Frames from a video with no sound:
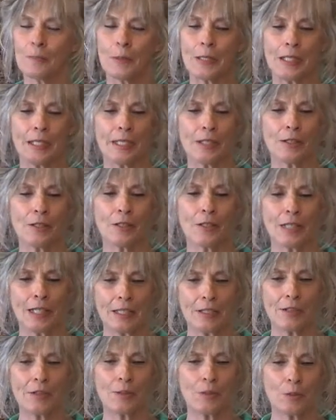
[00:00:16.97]
but into
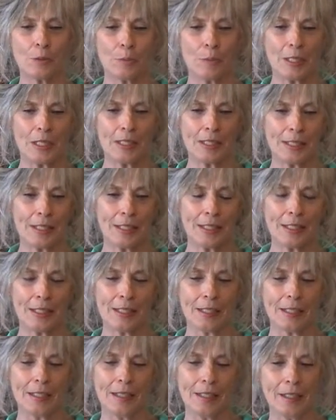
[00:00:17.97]

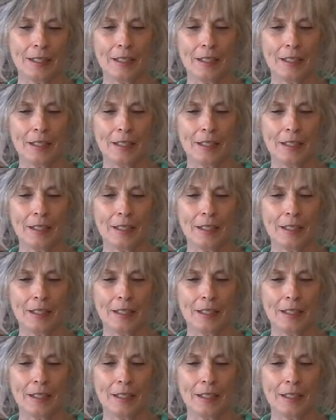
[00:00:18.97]
In-To-Me-See